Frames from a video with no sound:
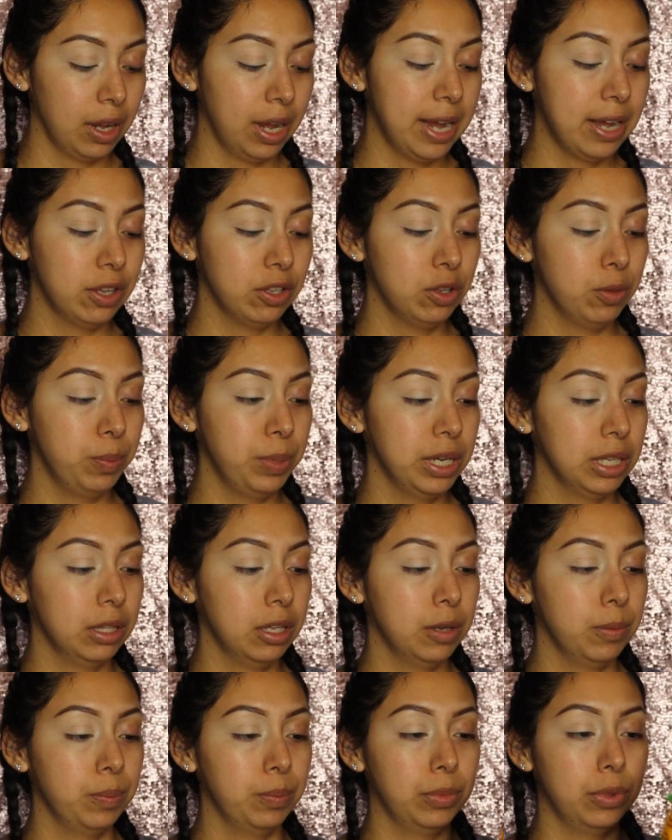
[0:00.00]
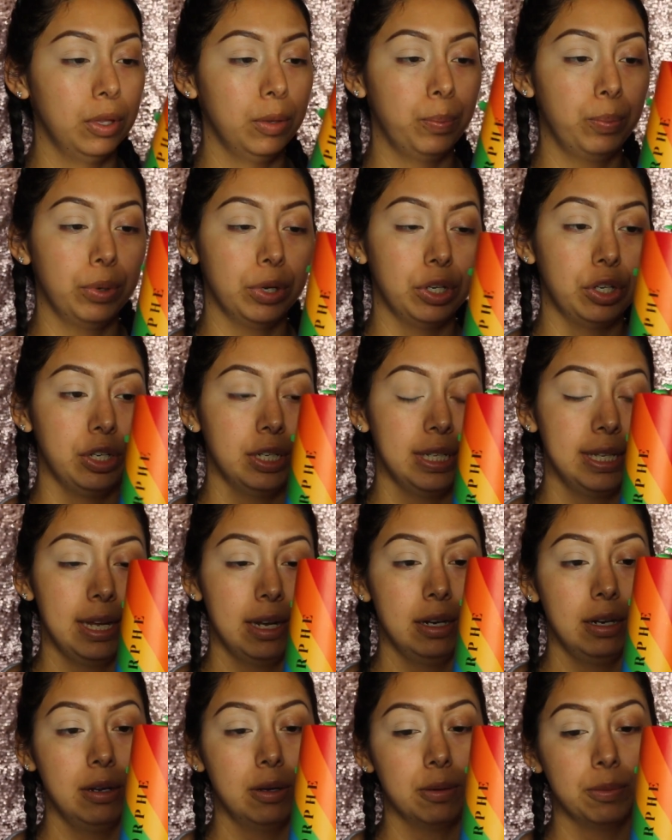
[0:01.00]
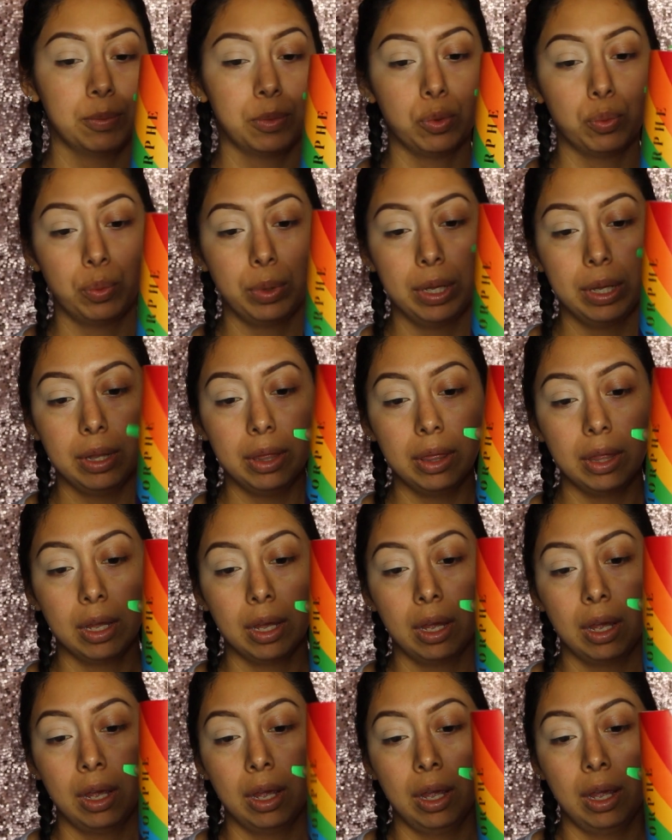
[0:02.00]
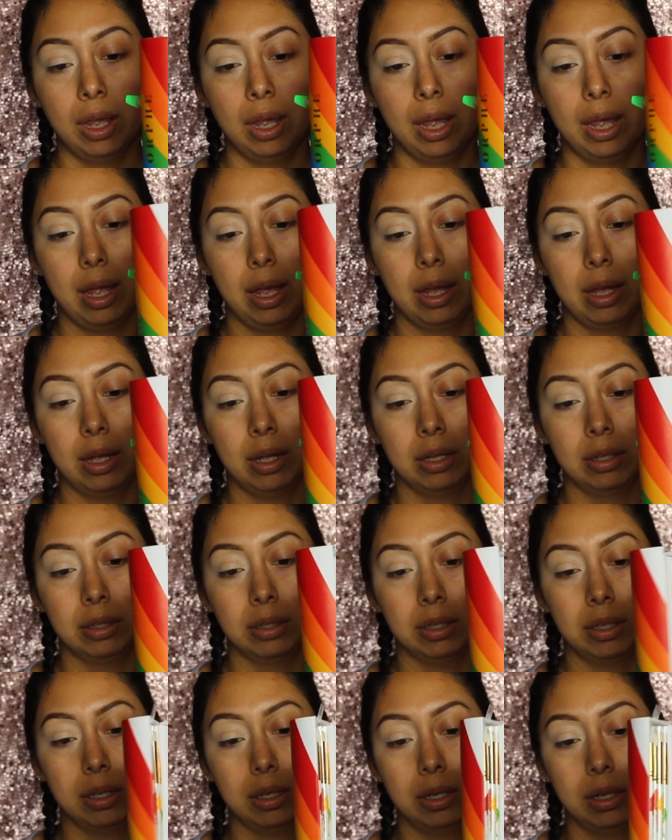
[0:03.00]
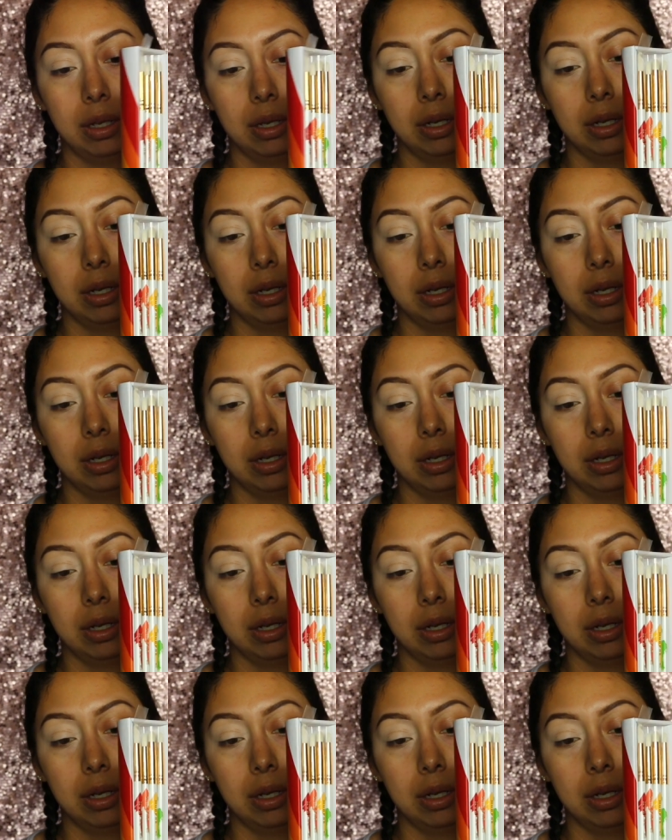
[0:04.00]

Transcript: I also picked up the brushes that it comes with, and